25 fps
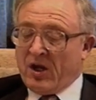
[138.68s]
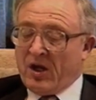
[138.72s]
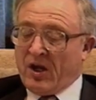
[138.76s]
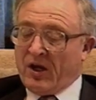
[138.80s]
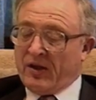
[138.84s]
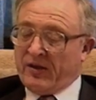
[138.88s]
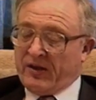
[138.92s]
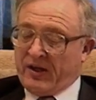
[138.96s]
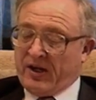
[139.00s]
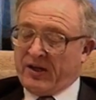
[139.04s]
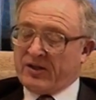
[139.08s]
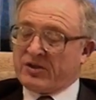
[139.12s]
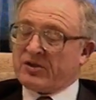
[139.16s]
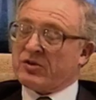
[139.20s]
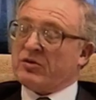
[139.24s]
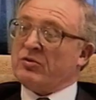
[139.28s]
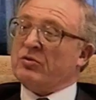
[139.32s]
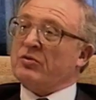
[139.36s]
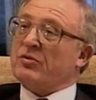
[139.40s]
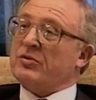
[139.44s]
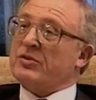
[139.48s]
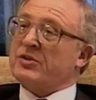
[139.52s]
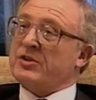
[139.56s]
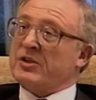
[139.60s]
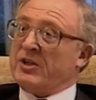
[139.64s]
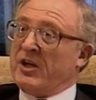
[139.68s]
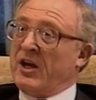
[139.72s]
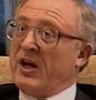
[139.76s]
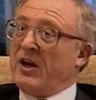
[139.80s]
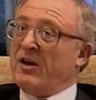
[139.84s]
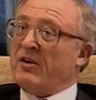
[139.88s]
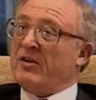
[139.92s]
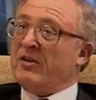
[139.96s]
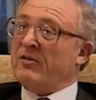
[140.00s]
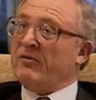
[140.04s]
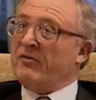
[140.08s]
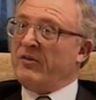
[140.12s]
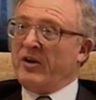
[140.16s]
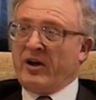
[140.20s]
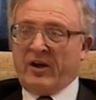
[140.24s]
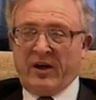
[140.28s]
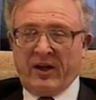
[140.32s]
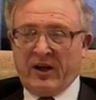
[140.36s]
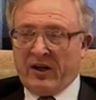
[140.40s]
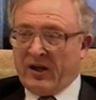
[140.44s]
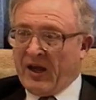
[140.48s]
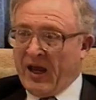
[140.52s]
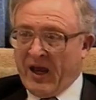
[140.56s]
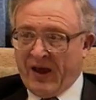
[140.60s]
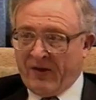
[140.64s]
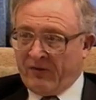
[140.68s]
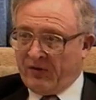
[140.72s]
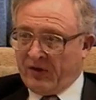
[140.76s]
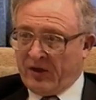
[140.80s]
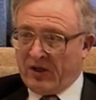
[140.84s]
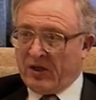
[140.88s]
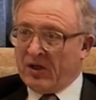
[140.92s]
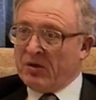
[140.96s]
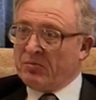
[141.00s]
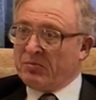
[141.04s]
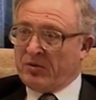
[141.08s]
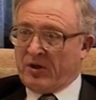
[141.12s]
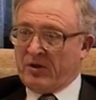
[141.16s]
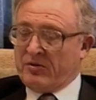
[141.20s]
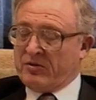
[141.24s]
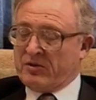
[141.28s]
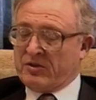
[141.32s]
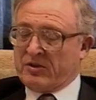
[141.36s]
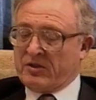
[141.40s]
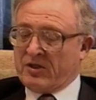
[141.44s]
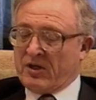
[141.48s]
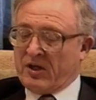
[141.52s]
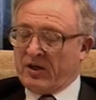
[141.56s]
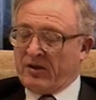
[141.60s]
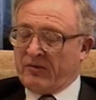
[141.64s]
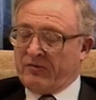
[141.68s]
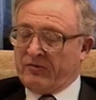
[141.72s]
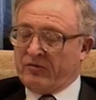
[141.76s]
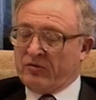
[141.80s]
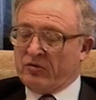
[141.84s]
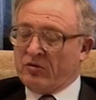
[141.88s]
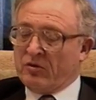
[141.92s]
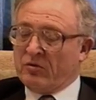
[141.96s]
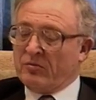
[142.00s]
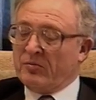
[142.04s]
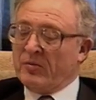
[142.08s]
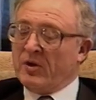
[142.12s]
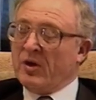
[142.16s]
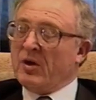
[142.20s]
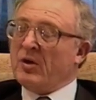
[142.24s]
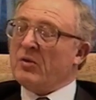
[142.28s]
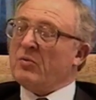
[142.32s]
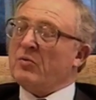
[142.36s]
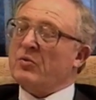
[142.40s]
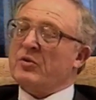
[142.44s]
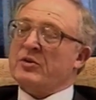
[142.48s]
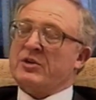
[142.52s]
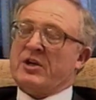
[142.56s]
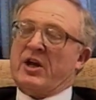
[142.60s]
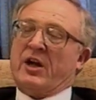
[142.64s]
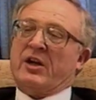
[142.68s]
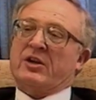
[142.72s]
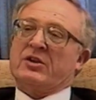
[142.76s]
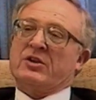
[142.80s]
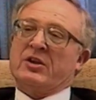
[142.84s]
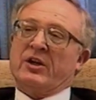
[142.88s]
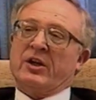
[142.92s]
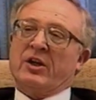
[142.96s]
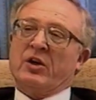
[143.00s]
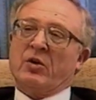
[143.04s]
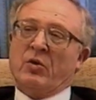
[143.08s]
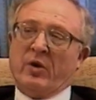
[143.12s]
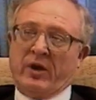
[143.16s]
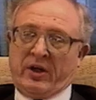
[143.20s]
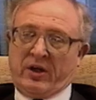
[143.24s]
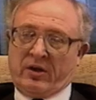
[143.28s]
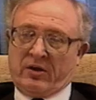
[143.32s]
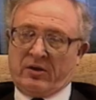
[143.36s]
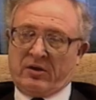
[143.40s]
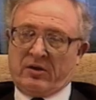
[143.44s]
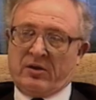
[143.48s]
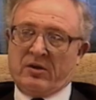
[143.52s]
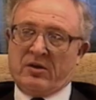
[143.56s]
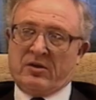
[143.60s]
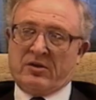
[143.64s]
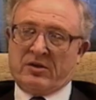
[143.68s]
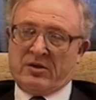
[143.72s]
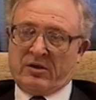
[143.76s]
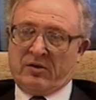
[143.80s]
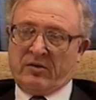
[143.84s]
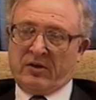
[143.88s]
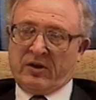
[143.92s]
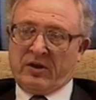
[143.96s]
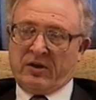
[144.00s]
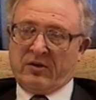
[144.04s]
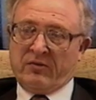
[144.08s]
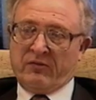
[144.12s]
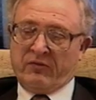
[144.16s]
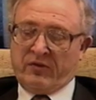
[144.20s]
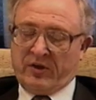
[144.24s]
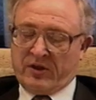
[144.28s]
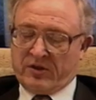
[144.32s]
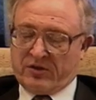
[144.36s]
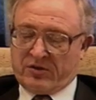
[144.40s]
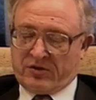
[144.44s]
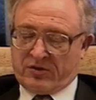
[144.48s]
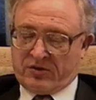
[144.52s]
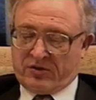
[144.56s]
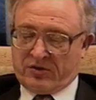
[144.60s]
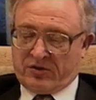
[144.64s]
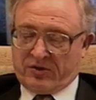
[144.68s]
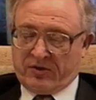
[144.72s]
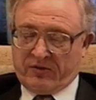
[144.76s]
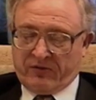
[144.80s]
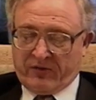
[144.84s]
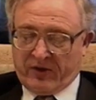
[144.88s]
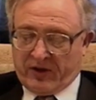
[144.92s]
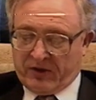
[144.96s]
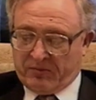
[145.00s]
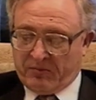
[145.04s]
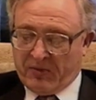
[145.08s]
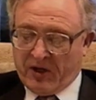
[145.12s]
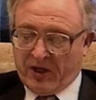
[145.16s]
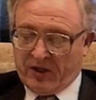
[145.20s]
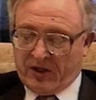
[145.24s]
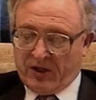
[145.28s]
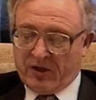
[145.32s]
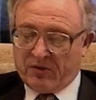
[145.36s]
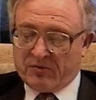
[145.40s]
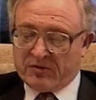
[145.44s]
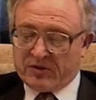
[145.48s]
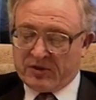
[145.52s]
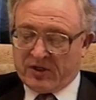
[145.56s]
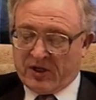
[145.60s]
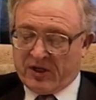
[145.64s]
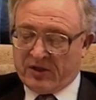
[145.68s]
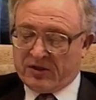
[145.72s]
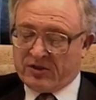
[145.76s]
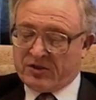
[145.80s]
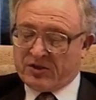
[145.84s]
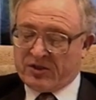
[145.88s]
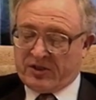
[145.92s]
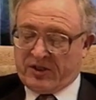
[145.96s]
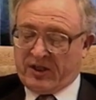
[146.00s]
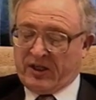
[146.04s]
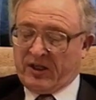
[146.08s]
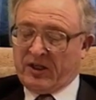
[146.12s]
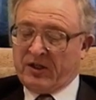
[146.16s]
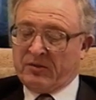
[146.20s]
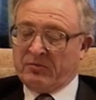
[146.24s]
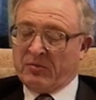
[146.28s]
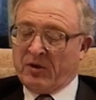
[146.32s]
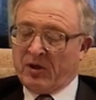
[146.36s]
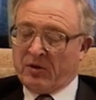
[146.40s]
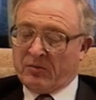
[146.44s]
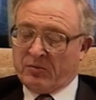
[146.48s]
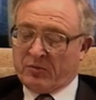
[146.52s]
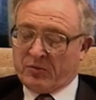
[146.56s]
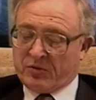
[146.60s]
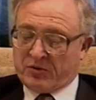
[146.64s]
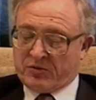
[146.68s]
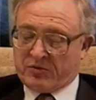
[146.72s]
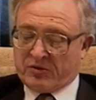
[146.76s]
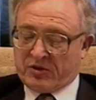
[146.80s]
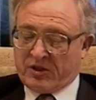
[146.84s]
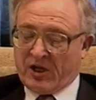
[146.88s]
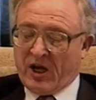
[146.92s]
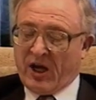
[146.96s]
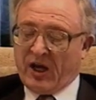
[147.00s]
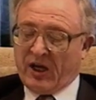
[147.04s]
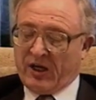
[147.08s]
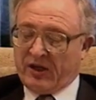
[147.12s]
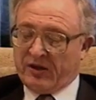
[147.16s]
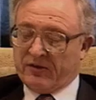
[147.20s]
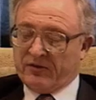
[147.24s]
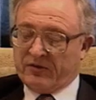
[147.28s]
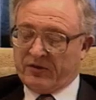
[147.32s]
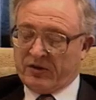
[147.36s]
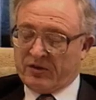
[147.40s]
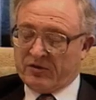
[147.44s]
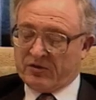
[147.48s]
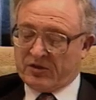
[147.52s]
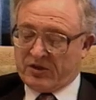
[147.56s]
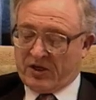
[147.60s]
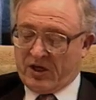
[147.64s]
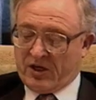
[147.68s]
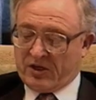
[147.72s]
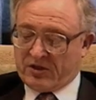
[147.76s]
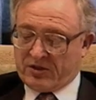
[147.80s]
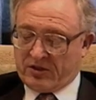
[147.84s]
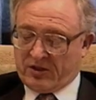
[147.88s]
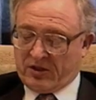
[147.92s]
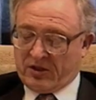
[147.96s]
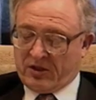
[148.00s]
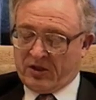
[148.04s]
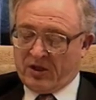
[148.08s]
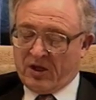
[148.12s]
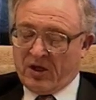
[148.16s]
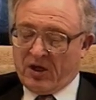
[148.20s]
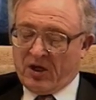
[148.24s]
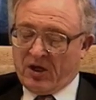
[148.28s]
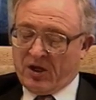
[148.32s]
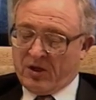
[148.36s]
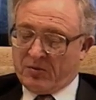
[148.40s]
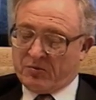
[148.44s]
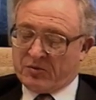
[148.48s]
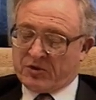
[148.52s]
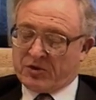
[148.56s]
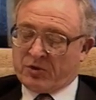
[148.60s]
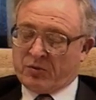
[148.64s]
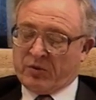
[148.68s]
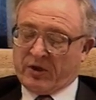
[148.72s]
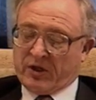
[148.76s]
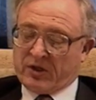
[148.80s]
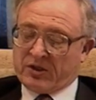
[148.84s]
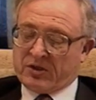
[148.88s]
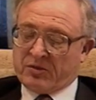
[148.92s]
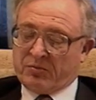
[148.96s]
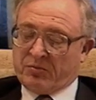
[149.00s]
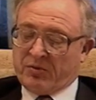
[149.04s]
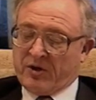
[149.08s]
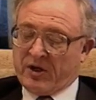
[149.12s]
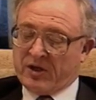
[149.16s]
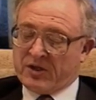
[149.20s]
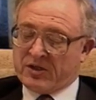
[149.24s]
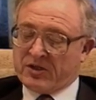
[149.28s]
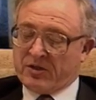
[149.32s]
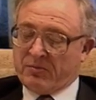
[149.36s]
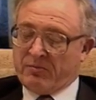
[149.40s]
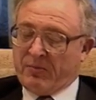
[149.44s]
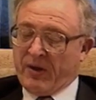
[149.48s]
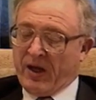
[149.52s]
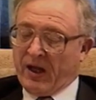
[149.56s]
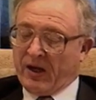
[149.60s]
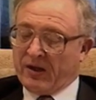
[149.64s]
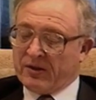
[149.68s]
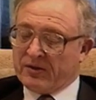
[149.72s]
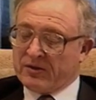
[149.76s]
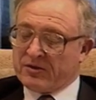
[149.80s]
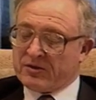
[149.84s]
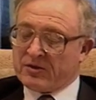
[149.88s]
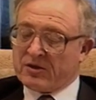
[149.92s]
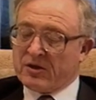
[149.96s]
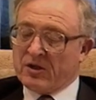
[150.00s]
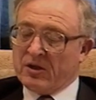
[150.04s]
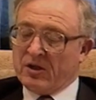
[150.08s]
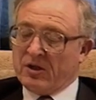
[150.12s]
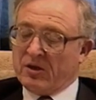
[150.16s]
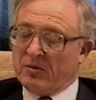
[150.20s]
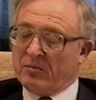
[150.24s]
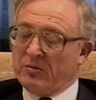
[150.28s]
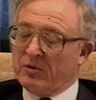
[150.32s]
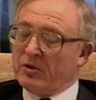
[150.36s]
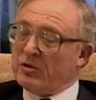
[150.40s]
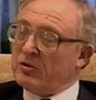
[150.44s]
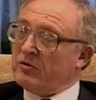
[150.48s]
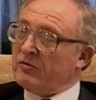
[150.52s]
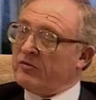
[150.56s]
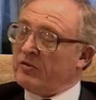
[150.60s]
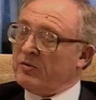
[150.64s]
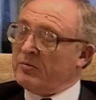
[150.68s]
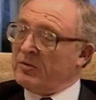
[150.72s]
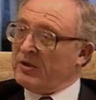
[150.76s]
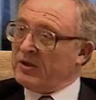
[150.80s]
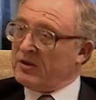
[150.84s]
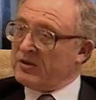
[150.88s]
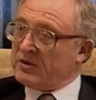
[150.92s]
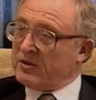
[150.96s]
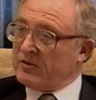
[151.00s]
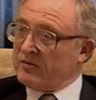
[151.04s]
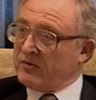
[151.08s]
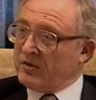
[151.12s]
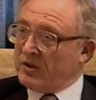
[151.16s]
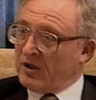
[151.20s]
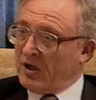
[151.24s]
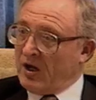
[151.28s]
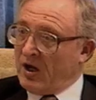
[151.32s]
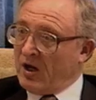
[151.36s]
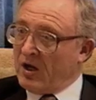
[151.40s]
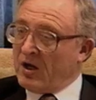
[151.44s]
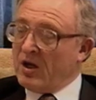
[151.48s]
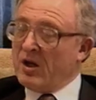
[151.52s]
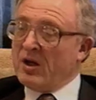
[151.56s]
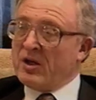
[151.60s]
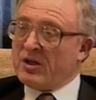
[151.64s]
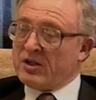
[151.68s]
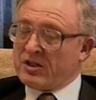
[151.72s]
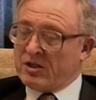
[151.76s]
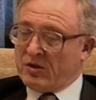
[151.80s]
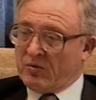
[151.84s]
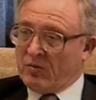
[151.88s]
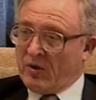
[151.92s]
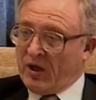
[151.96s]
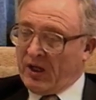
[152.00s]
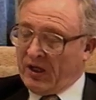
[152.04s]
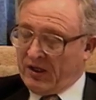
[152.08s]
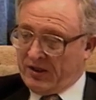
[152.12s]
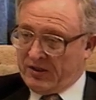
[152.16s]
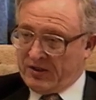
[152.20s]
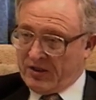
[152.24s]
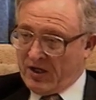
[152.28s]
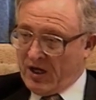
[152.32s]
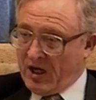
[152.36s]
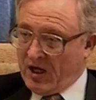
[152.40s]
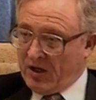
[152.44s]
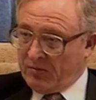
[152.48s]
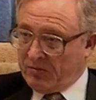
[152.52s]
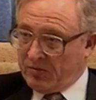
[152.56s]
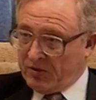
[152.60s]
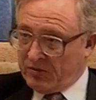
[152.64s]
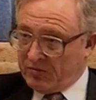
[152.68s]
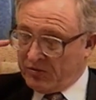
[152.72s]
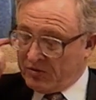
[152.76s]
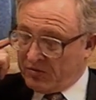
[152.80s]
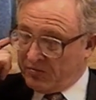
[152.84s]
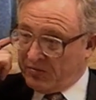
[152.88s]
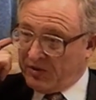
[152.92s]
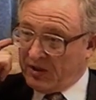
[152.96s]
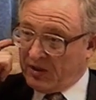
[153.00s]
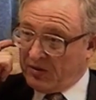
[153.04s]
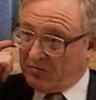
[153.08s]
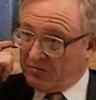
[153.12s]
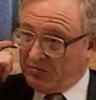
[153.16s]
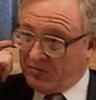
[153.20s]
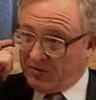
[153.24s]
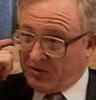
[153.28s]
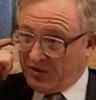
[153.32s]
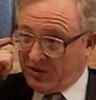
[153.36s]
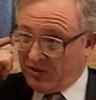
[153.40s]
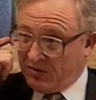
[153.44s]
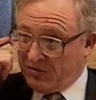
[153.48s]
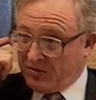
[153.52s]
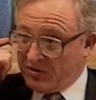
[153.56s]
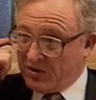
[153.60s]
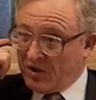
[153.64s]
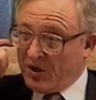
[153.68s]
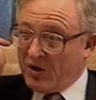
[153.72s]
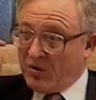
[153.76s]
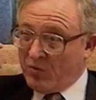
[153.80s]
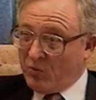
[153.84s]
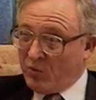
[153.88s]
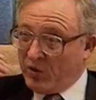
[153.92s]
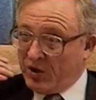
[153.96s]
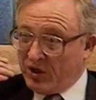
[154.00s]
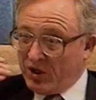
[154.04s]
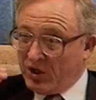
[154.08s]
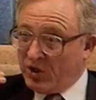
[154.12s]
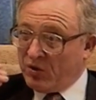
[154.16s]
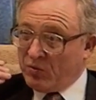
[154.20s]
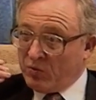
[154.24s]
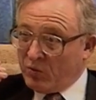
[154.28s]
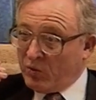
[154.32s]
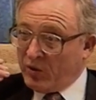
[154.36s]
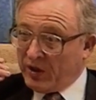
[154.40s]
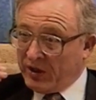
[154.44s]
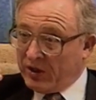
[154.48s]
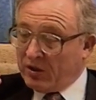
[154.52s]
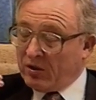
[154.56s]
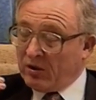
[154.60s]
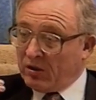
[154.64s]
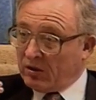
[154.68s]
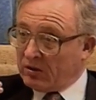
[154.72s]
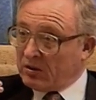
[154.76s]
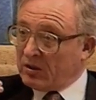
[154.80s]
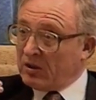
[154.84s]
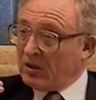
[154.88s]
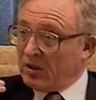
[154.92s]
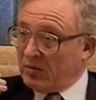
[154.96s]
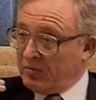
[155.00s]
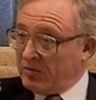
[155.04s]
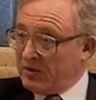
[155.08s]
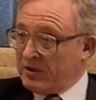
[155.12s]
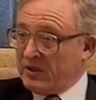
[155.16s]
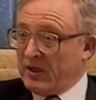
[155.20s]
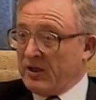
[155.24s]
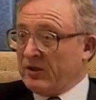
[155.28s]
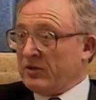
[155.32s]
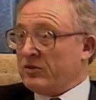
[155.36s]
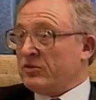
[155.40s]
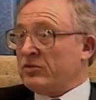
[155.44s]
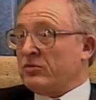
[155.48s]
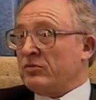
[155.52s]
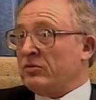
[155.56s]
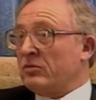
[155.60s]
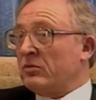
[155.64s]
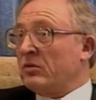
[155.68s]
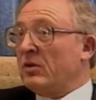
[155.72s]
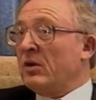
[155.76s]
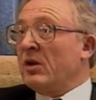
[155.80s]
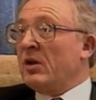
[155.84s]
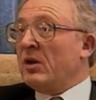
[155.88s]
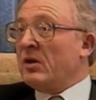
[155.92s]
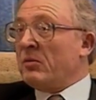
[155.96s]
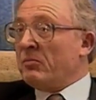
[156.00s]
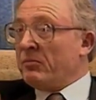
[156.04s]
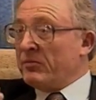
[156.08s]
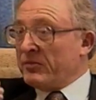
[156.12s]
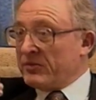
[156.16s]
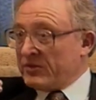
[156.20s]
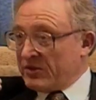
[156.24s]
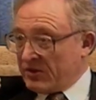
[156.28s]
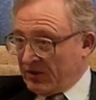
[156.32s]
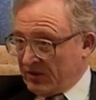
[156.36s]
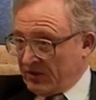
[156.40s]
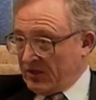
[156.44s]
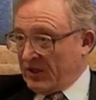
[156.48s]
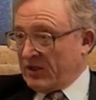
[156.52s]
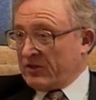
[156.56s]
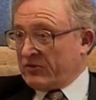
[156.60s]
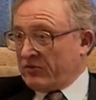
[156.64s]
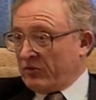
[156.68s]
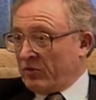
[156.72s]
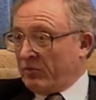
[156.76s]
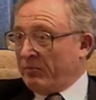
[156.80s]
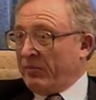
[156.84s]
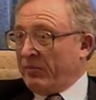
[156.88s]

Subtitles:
and the Escort Sierra in a very heavy prototype form was actually quicker. So it convinced us, in fact my note said Stig Blomqvist was highly enthusiastic and was quick to praise the balance and manoeuvrability of the car. So while this hybrid was being produced, we knew we got a potential successful